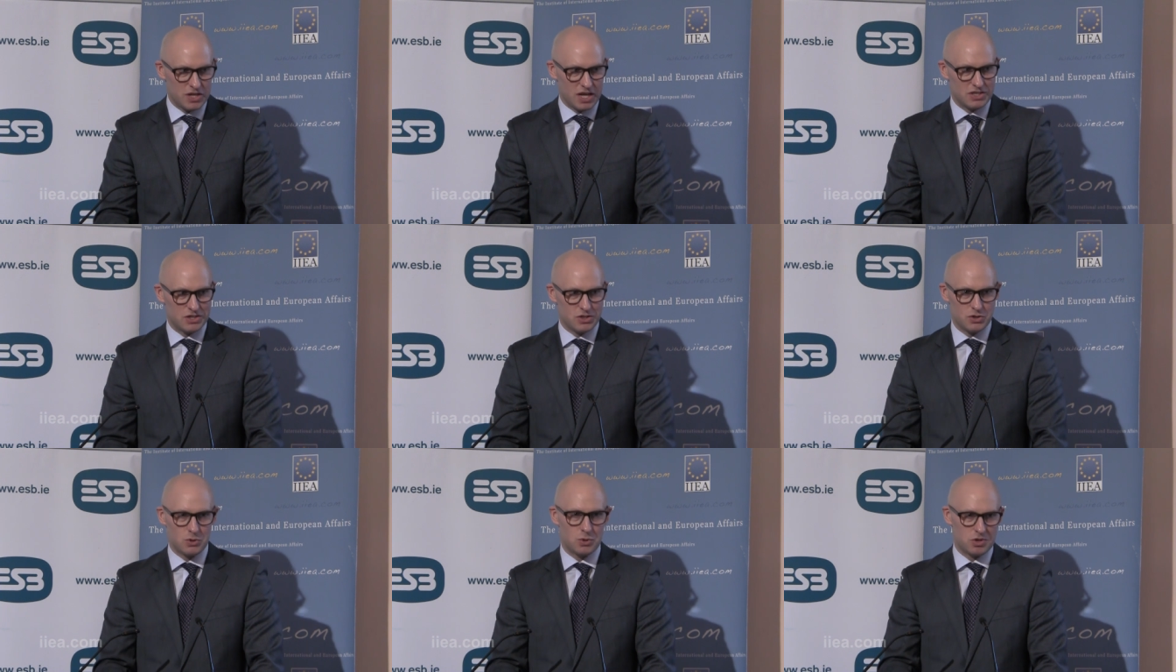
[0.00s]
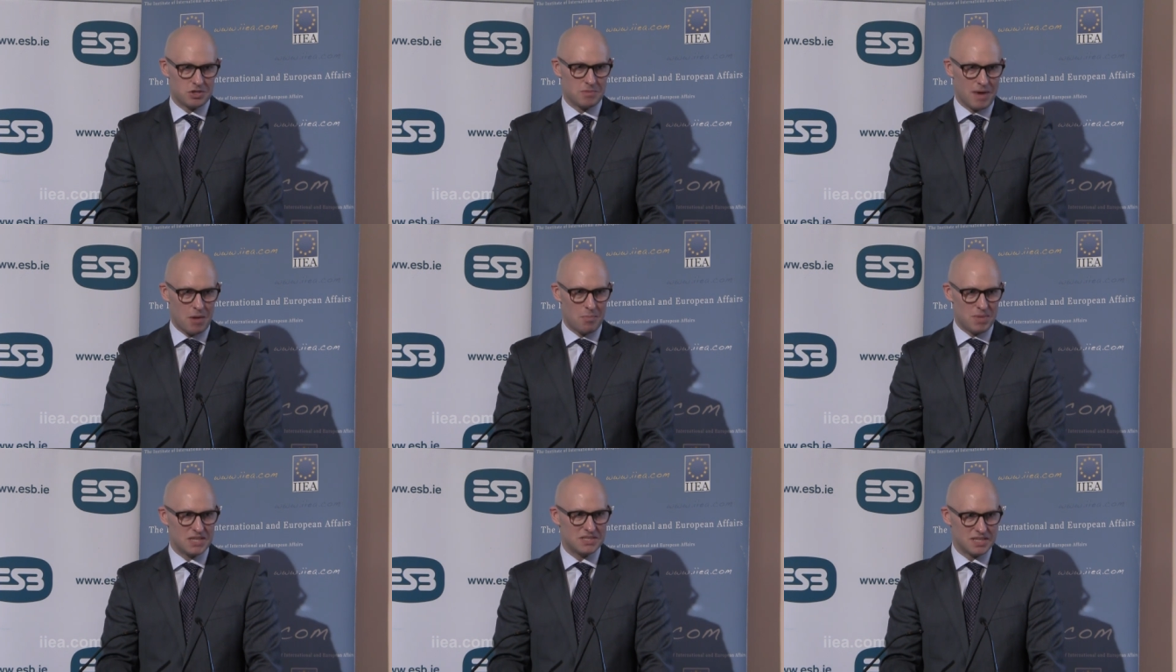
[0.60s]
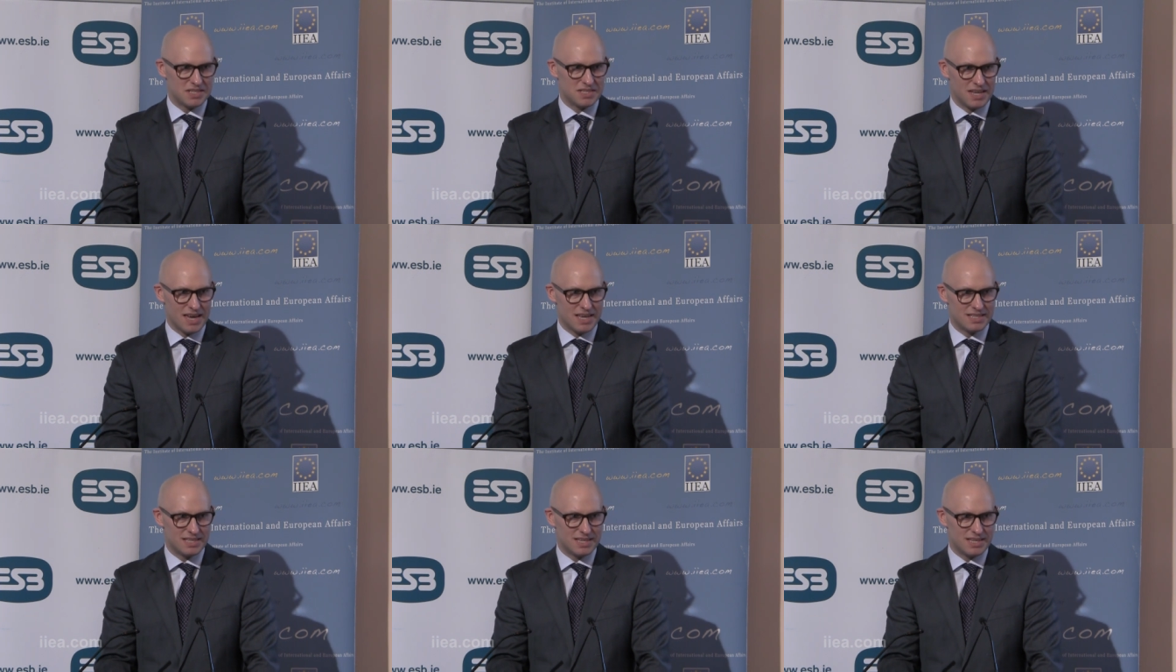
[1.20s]
sector that talks about business
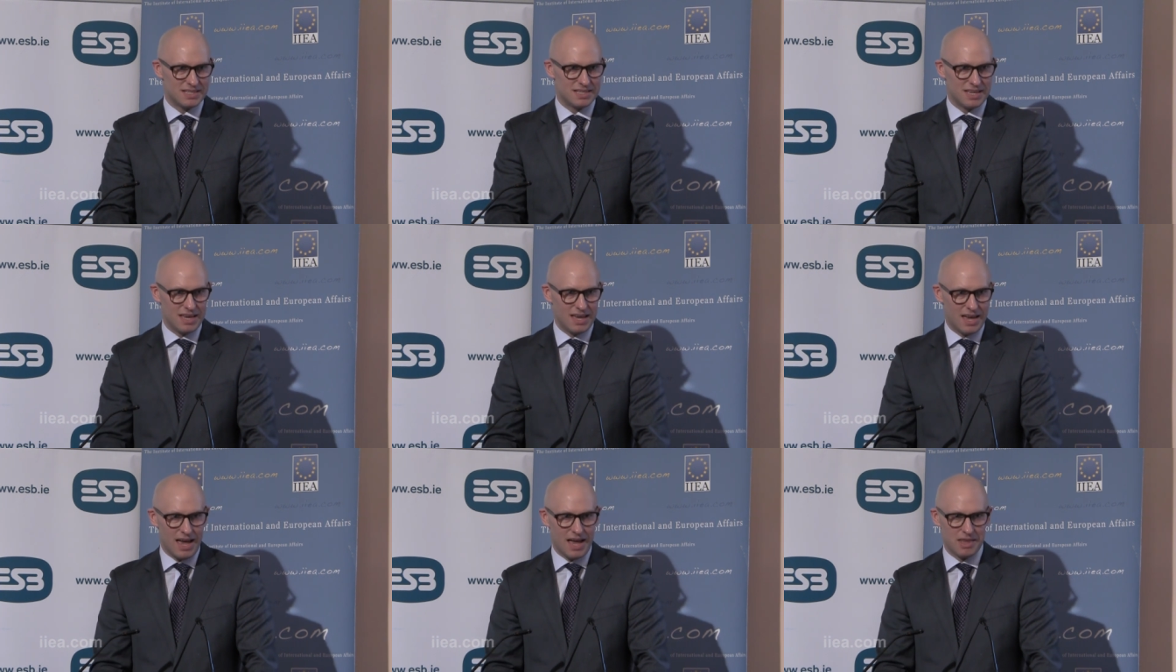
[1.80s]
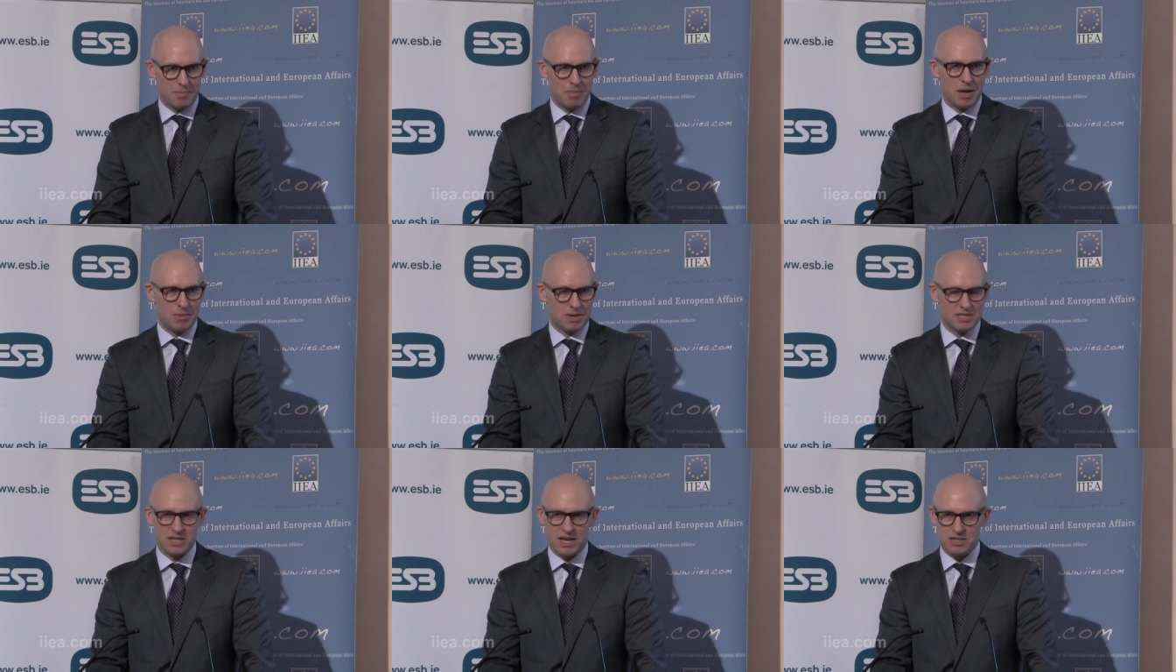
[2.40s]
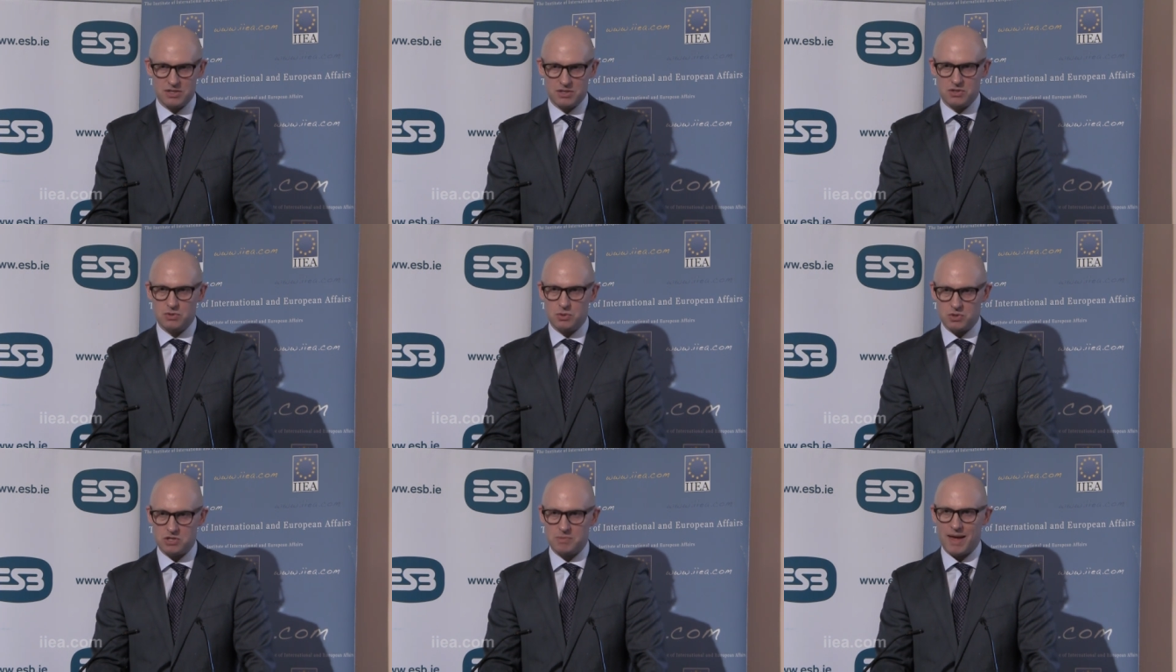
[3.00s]
cases and the public sector that
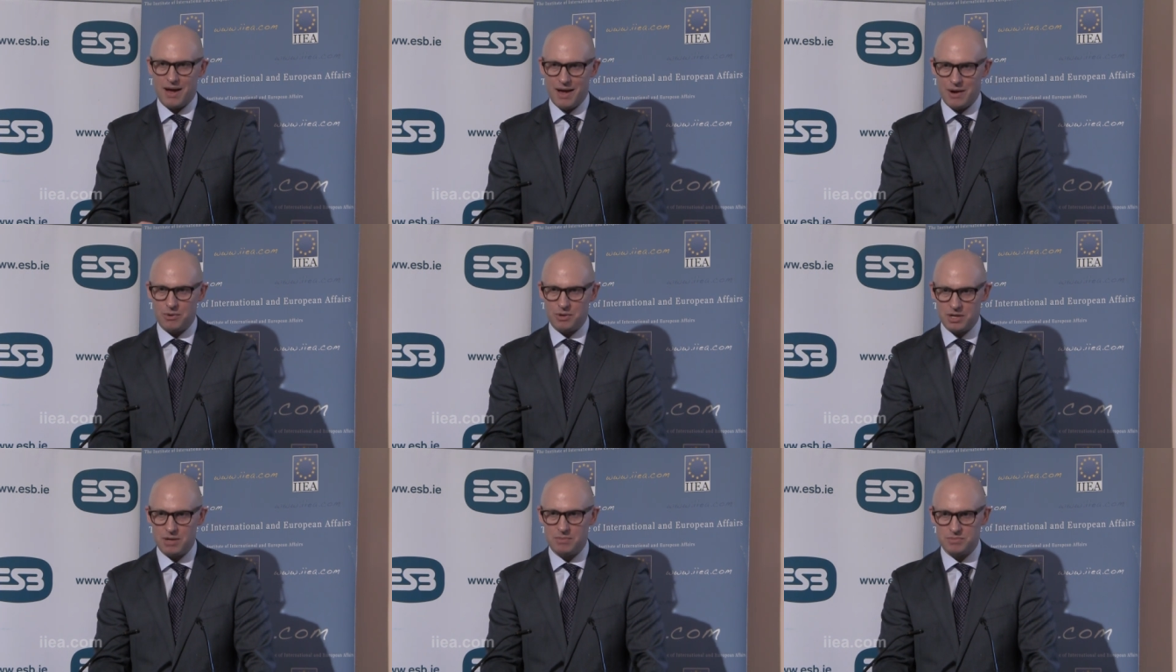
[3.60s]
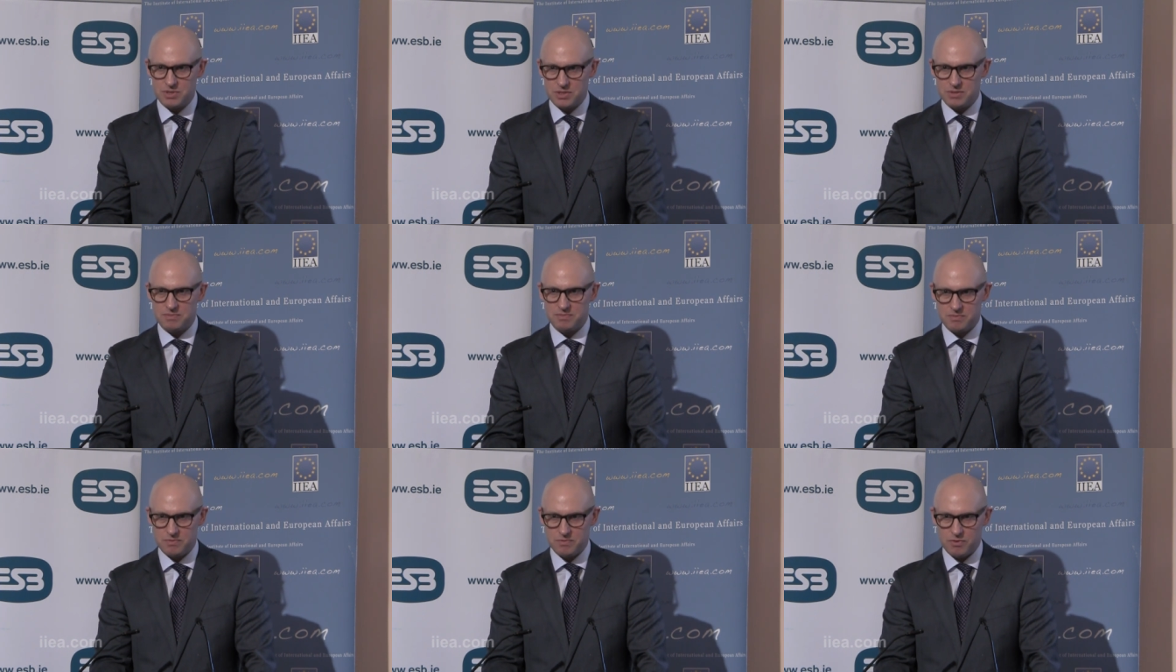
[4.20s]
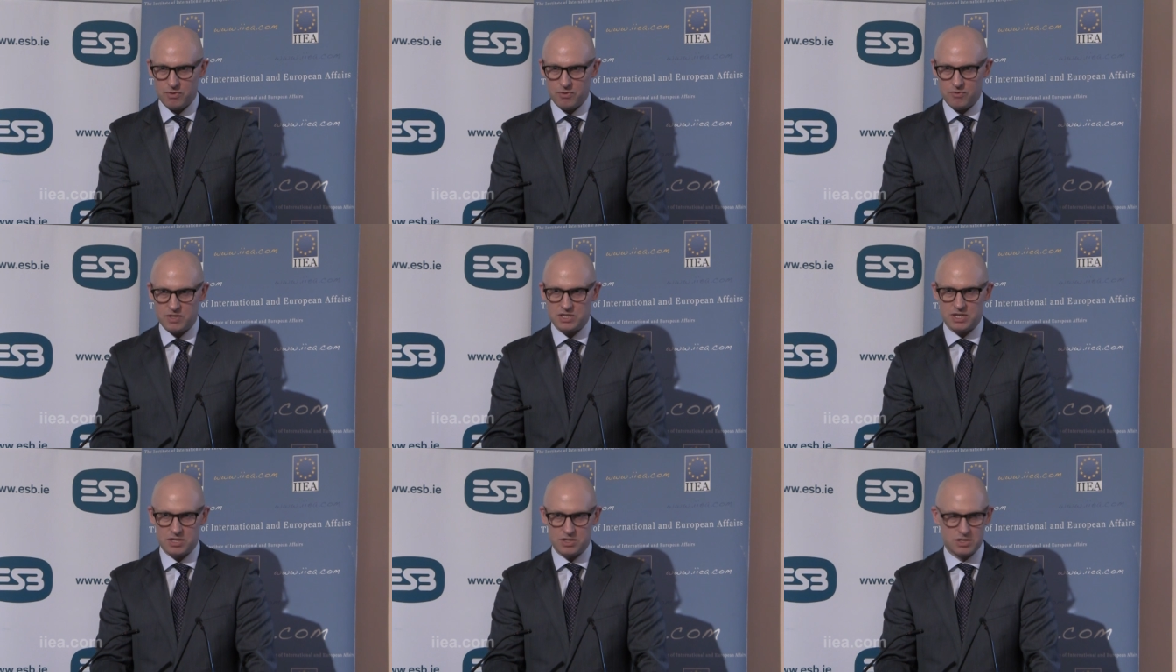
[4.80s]
talks about outcomes for
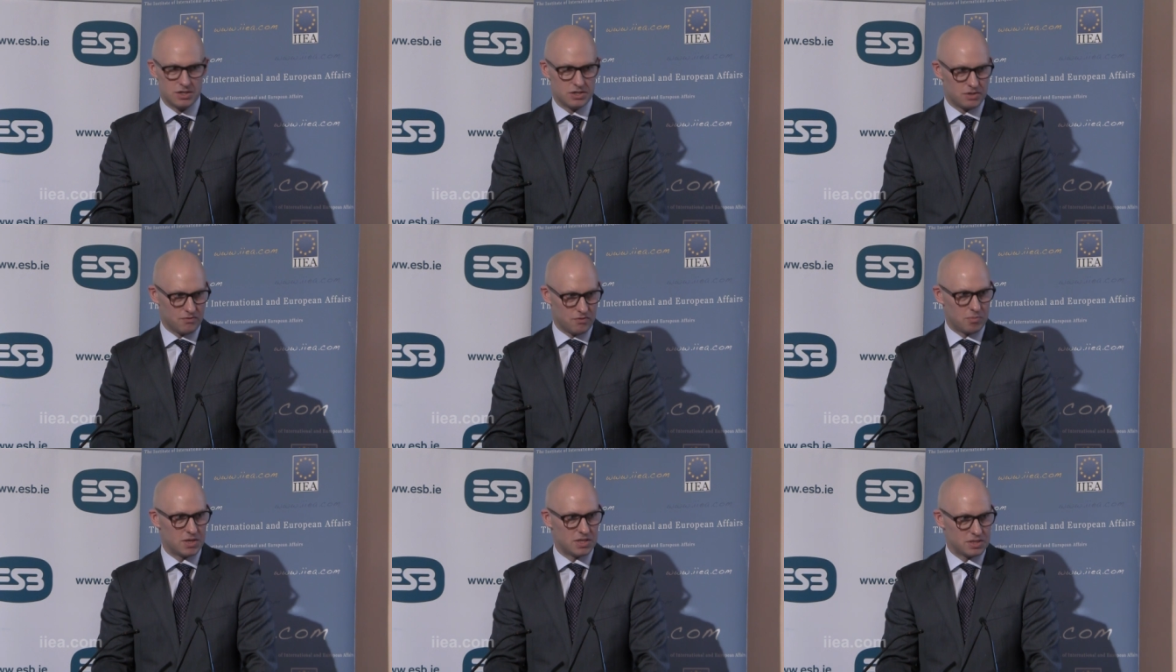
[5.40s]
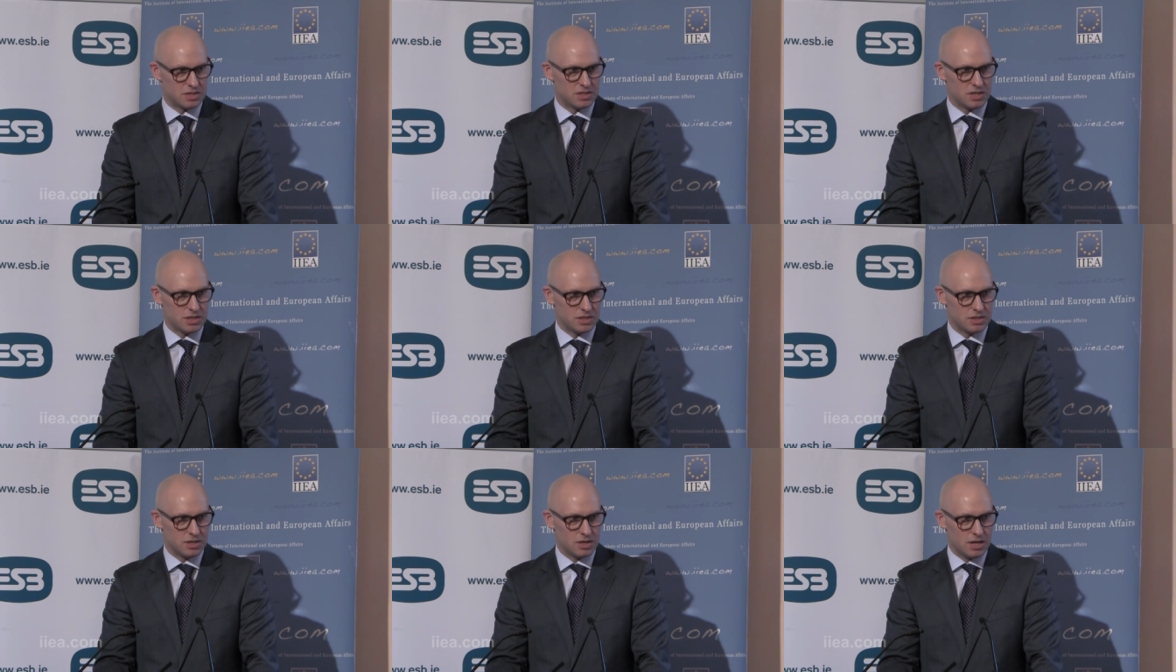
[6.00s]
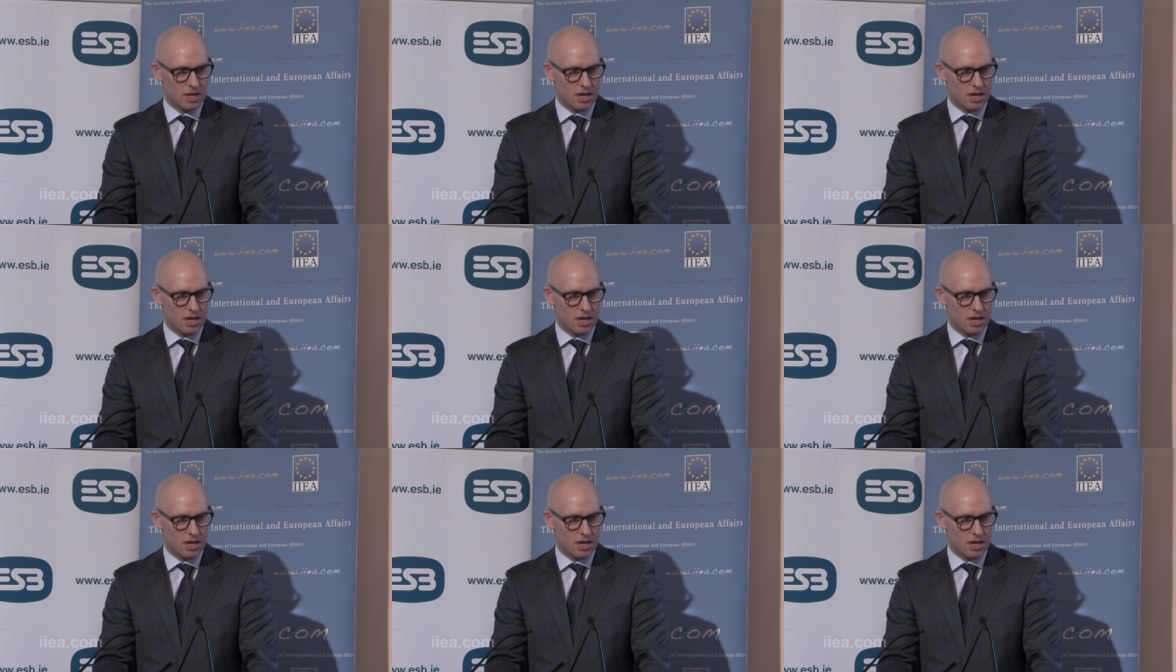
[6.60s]
citizens and for businesses.